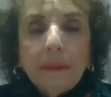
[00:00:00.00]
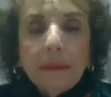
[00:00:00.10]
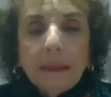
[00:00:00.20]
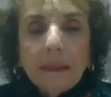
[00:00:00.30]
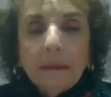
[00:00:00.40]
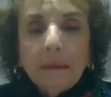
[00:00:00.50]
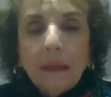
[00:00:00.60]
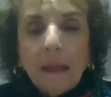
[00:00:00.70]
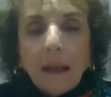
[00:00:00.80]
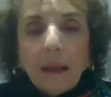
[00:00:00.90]
we did.
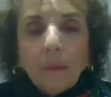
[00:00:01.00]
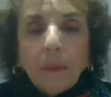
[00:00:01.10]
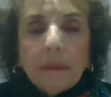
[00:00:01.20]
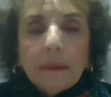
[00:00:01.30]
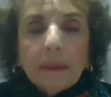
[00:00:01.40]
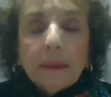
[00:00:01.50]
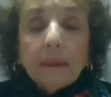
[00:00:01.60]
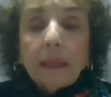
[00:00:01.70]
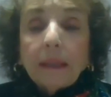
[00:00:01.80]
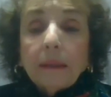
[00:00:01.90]
We
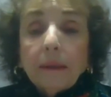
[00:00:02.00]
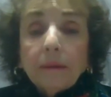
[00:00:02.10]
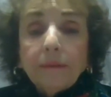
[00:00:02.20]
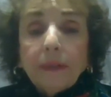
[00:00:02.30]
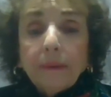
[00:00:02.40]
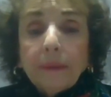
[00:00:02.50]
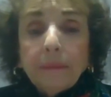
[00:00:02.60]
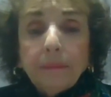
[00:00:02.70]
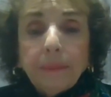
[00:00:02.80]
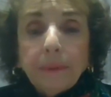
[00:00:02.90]
did, and they're
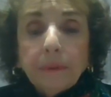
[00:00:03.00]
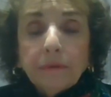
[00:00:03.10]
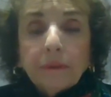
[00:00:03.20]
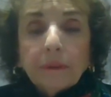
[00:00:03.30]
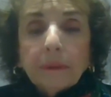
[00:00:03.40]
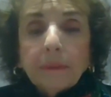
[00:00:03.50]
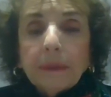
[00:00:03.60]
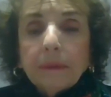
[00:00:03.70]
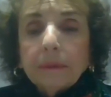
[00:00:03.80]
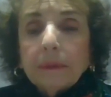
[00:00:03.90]
very beautiful. I
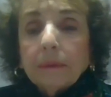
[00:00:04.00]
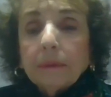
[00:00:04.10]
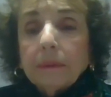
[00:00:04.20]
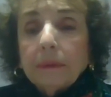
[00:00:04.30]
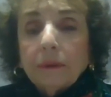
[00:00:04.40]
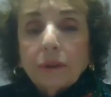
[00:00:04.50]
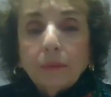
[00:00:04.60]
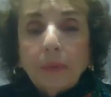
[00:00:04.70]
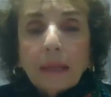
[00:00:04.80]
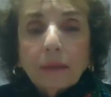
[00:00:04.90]
mean, there there are these
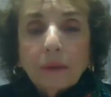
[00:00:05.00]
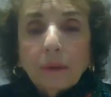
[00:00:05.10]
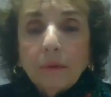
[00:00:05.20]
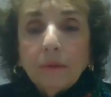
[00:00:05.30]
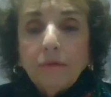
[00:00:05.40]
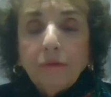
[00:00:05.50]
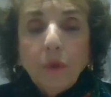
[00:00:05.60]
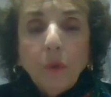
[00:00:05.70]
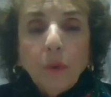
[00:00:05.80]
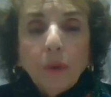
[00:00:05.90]
terrazzo
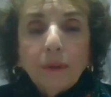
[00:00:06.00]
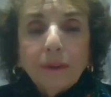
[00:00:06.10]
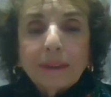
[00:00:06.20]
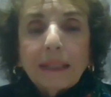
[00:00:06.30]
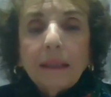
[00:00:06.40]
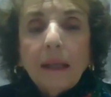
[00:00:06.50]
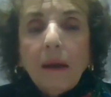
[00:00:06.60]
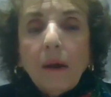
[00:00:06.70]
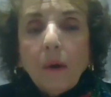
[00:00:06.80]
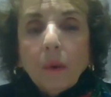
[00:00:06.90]
floors and
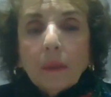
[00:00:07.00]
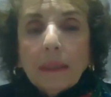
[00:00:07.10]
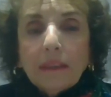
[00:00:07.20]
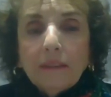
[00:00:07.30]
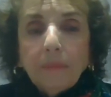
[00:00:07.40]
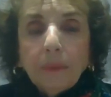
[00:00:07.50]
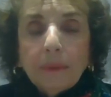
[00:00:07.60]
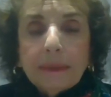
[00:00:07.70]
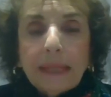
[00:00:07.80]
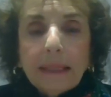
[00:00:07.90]
all kinds of
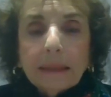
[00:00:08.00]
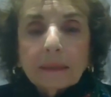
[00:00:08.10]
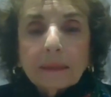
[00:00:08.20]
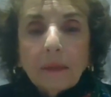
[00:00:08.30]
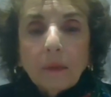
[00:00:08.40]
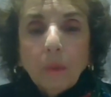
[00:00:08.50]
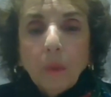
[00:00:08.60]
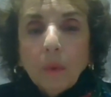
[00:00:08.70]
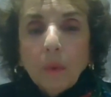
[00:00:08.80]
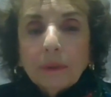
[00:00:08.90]
mosaics on the
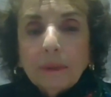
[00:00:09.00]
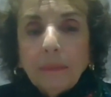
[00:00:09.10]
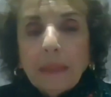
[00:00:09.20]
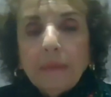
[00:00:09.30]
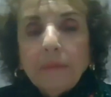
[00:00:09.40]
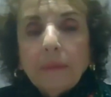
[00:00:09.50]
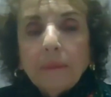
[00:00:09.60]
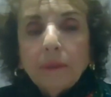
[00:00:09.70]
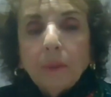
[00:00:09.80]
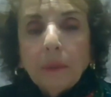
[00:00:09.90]
walls, and many of
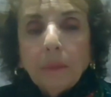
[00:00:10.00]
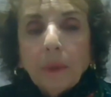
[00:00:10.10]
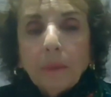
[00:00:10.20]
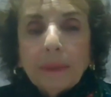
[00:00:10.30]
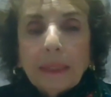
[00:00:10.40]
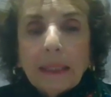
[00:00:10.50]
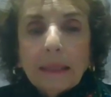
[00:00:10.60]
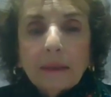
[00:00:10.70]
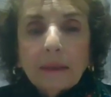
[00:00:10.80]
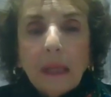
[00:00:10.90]
them. is one apartment that
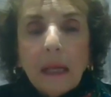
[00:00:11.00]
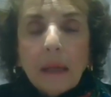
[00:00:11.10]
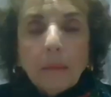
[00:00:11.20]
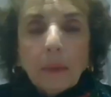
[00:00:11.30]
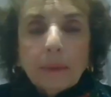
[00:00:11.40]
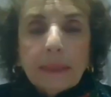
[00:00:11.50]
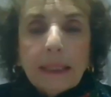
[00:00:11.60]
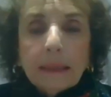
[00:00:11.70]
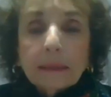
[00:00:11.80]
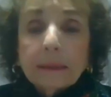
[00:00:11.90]
has
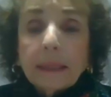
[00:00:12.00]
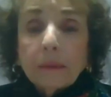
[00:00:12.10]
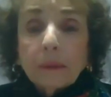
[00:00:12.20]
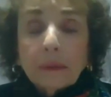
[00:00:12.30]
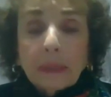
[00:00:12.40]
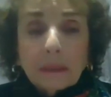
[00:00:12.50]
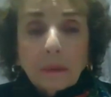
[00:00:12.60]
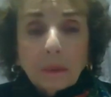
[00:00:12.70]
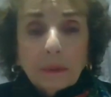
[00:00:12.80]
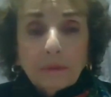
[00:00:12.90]
mosaics that look
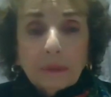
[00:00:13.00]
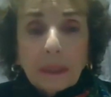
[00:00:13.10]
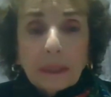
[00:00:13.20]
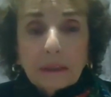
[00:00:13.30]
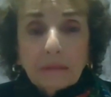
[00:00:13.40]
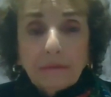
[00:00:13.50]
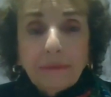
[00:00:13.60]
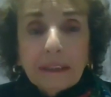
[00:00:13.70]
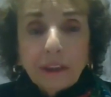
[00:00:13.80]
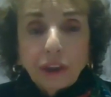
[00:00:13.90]
like all different kinds of
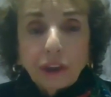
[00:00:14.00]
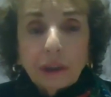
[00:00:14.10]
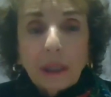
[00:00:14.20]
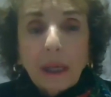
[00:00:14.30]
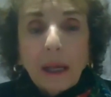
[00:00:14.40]
fish